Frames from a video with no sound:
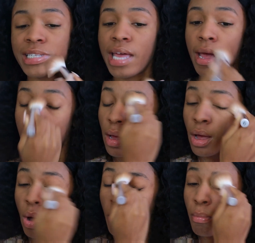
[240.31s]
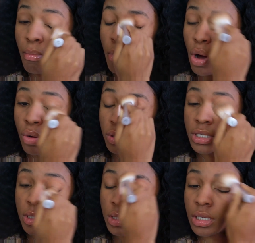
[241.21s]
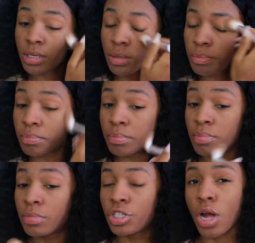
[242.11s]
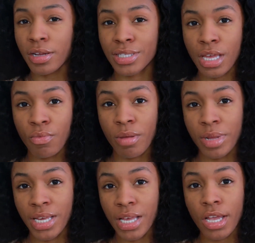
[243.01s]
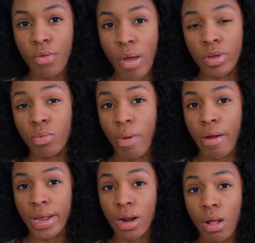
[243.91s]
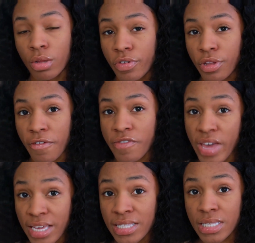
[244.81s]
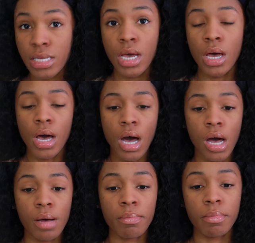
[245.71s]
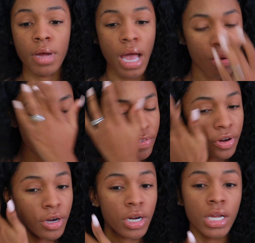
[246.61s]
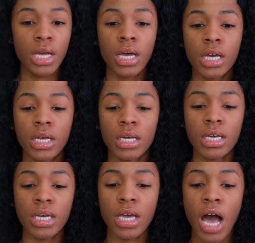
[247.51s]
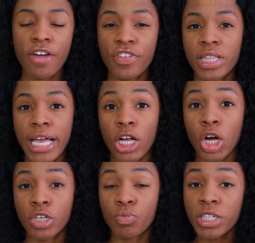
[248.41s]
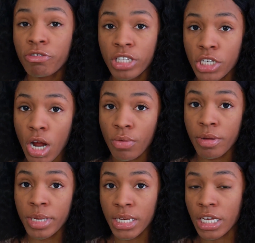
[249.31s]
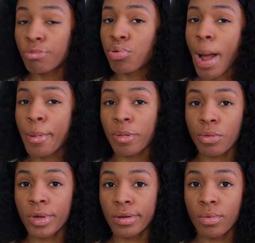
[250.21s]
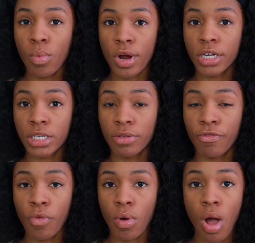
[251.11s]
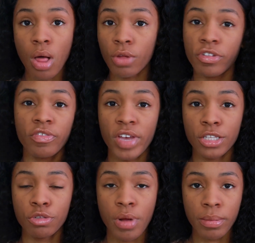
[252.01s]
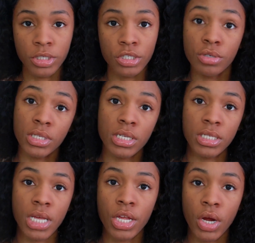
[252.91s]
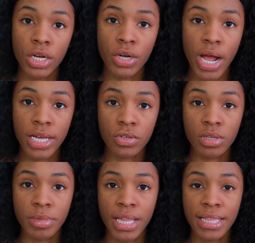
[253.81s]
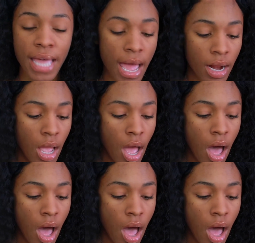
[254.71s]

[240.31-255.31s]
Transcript: is that most dark skinned women can get away with wearing it all over their face. Um, however, I feel like on really, really dark women, it probably wouldn't work for all over the face. You'd probably just use it to set your under eyes or something like that.